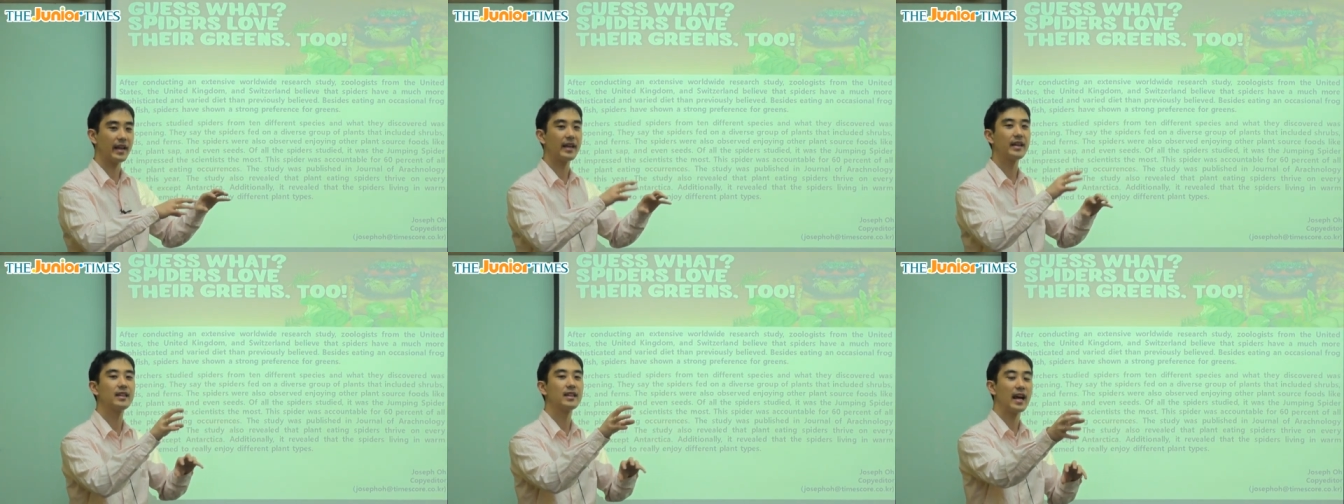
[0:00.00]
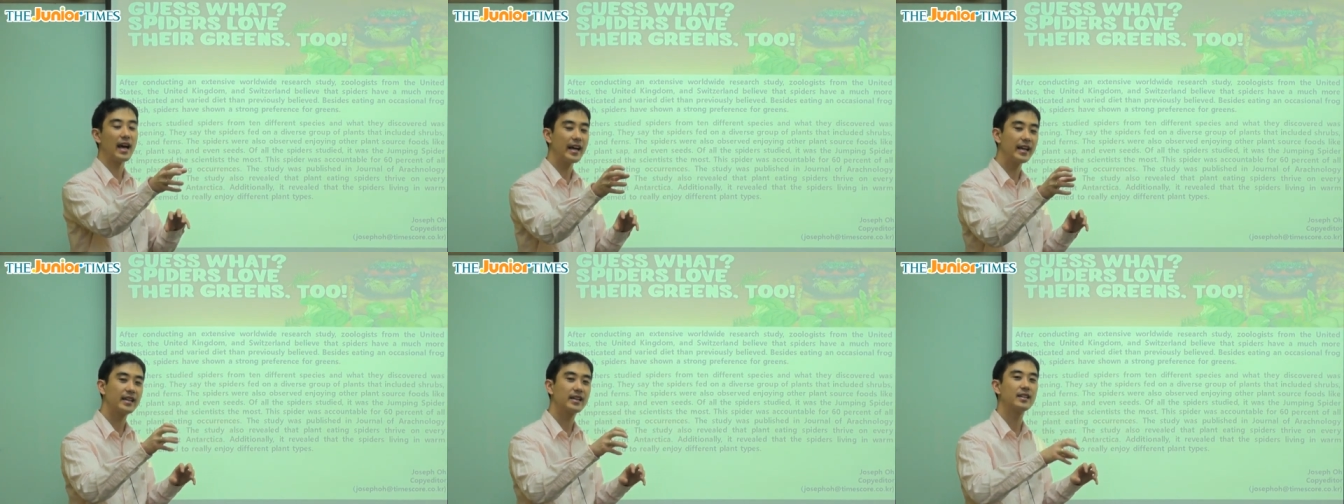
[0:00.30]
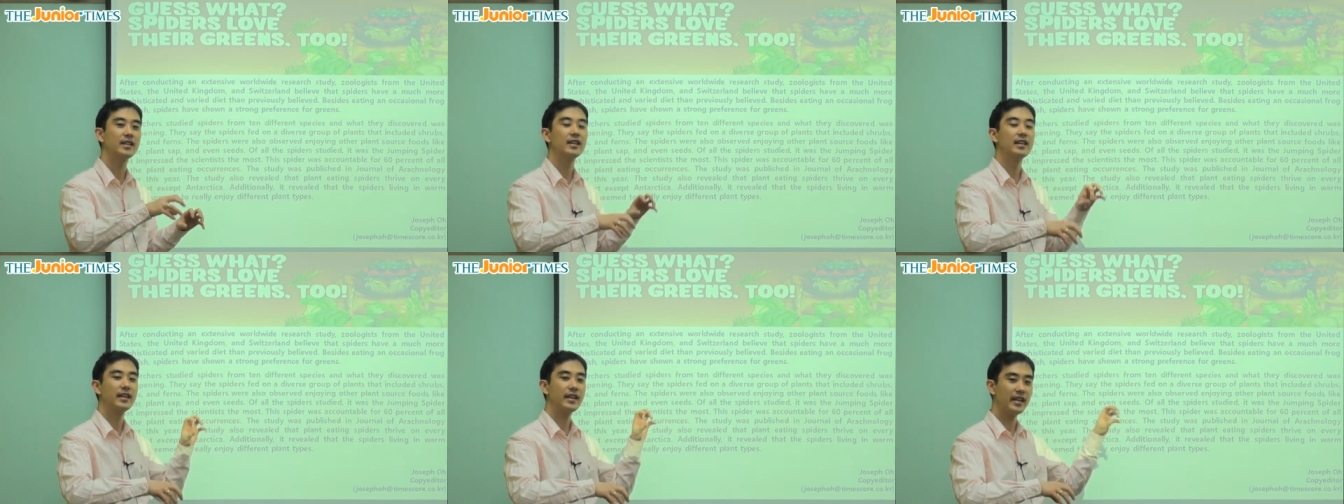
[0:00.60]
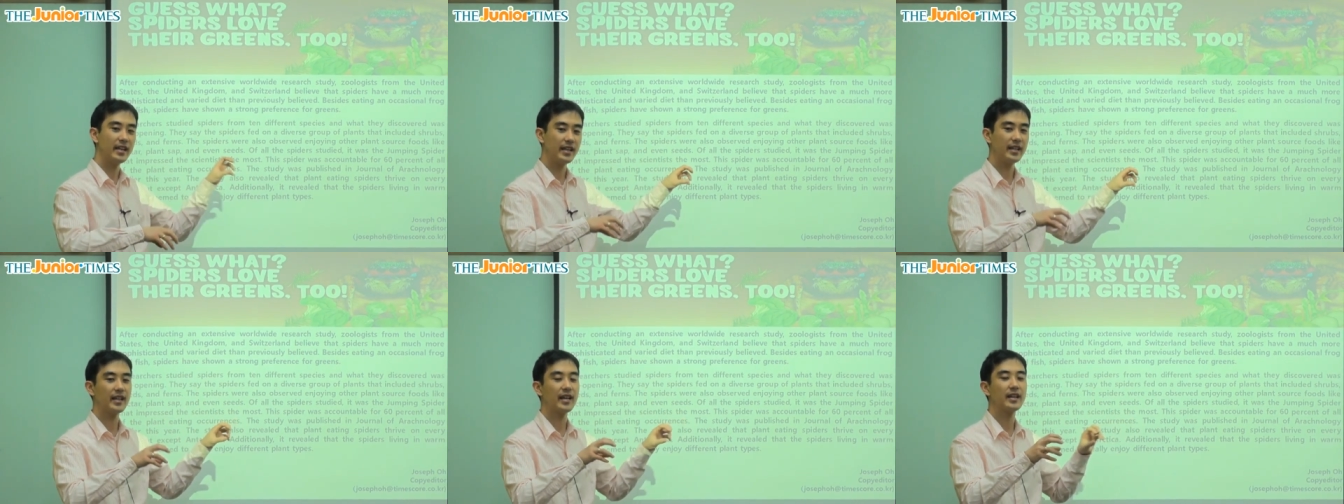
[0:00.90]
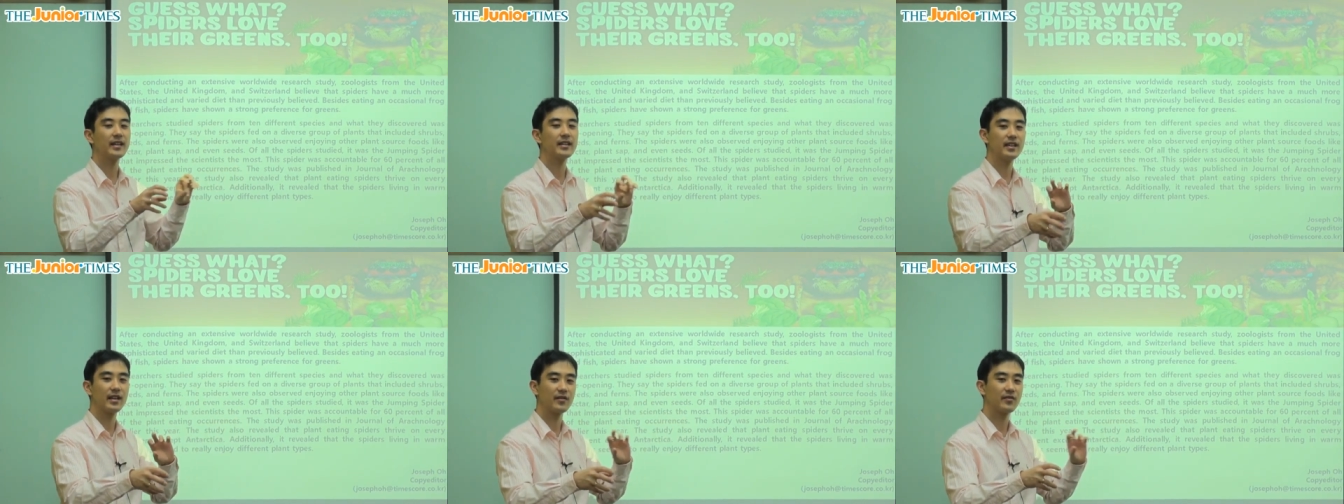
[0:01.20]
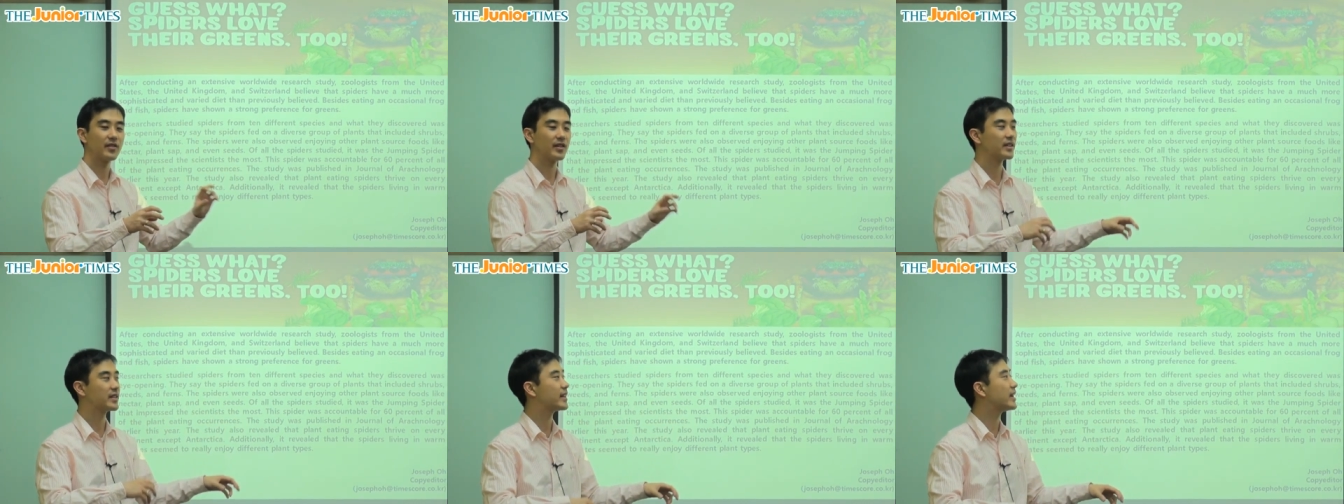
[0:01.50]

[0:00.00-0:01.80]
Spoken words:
They like eating different